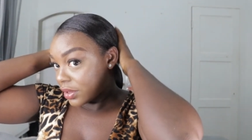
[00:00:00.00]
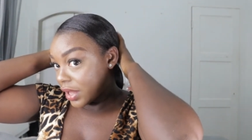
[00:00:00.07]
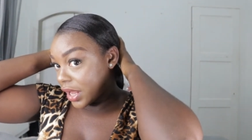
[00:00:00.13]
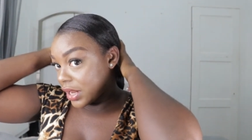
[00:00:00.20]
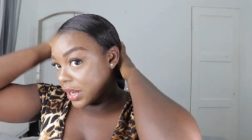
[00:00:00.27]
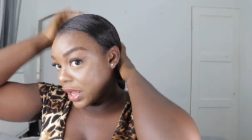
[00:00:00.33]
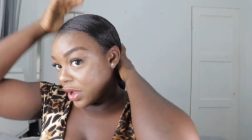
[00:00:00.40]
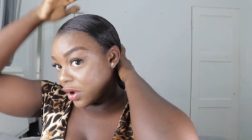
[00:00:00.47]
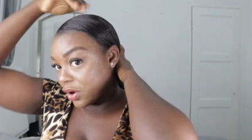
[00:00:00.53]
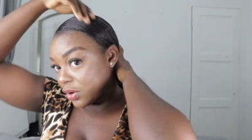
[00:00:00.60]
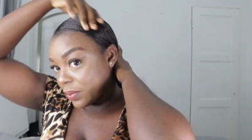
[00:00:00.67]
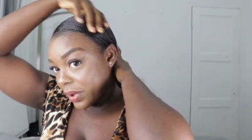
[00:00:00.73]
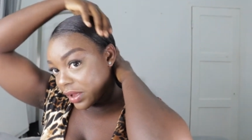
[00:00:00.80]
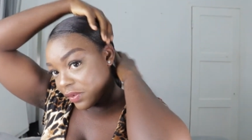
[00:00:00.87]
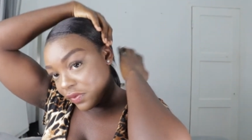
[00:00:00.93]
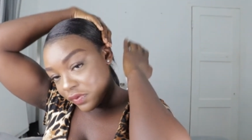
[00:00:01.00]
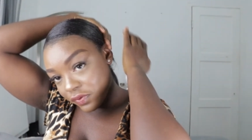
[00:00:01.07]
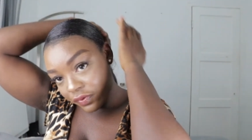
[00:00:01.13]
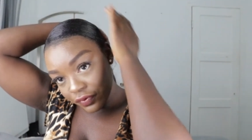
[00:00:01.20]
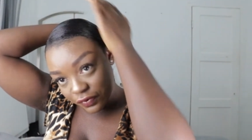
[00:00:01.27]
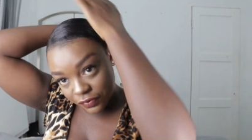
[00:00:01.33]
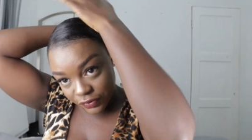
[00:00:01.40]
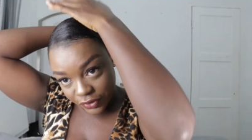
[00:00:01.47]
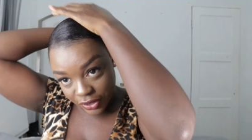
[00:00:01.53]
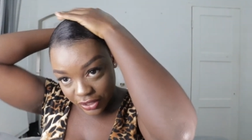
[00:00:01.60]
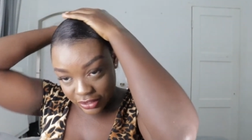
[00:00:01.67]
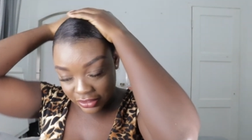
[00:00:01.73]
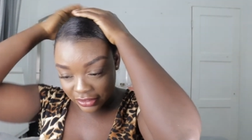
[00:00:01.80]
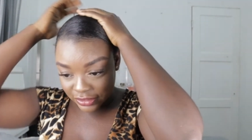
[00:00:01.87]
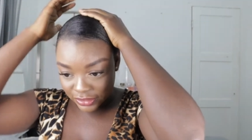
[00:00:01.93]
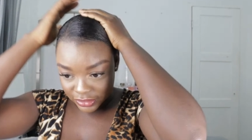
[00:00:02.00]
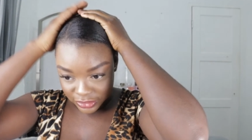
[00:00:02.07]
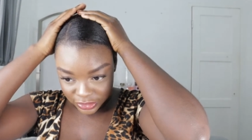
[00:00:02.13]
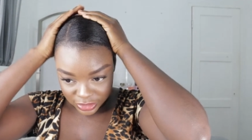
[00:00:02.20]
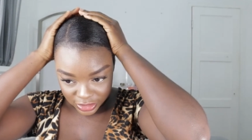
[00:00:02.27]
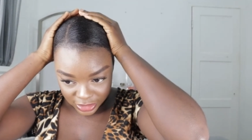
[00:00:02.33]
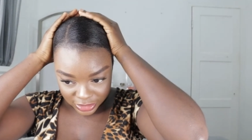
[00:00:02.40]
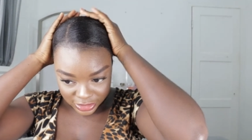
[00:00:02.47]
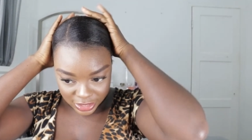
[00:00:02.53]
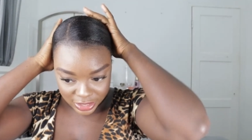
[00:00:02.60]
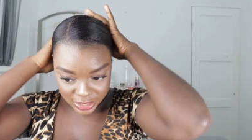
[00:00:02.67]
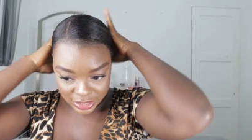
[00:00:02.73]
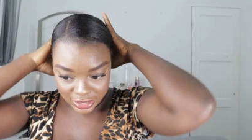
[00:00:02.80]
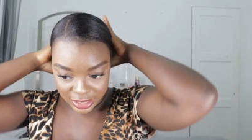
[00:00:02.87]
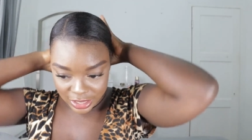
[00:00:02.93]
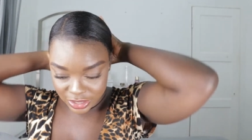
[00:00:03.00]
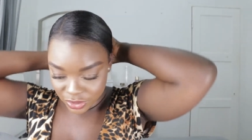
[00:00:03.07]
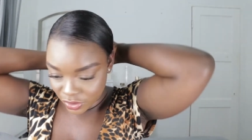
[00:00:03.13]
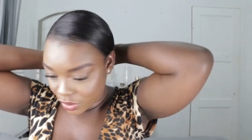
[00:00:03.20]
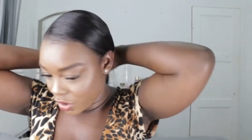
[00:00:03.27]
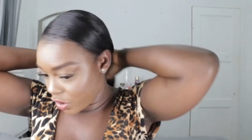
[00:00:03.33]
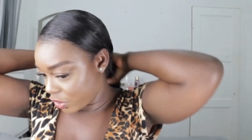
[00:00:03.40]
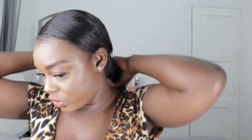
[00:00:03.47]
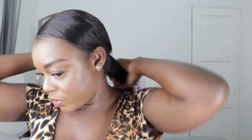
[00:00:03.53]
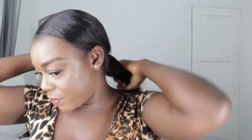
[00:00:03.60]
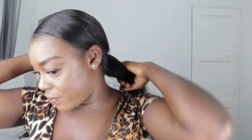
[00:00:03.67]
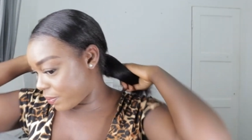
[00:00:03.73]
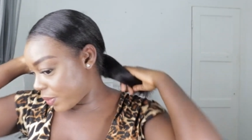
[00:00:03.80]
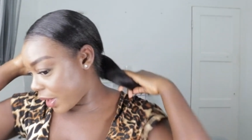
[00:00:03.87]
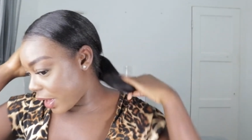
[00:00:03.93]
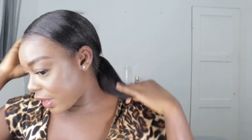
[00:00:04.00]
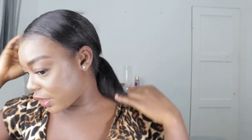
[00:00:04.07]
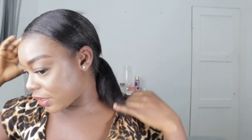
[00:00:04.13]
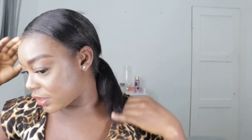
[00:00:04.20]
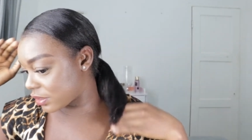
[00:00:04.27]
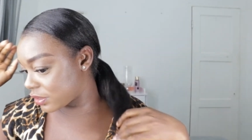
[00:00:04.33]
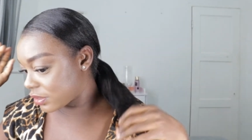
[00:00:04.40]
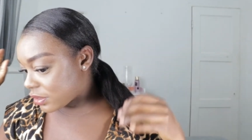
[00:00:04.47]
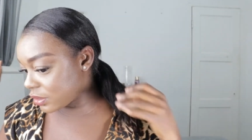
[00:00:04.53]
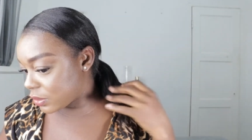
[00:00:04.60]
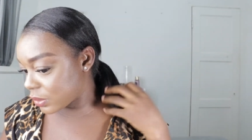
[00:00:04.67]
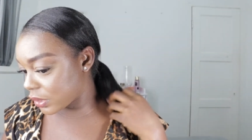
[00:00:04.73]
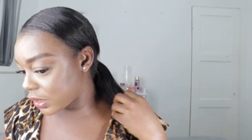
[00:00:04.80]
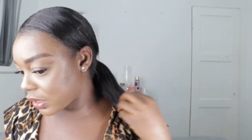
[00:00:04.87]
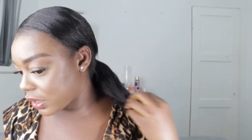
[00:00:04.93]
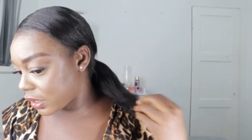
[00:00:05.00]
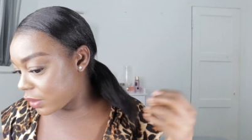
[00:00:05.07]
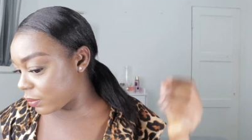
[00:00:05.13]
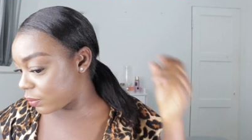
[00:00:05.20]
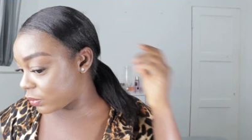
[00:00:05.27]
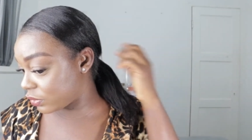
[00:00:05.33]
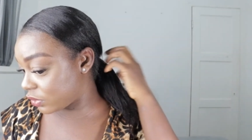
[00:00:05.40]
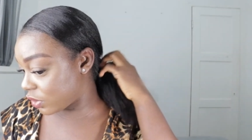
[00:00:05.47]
I like how my front looking like I know how the back it's looking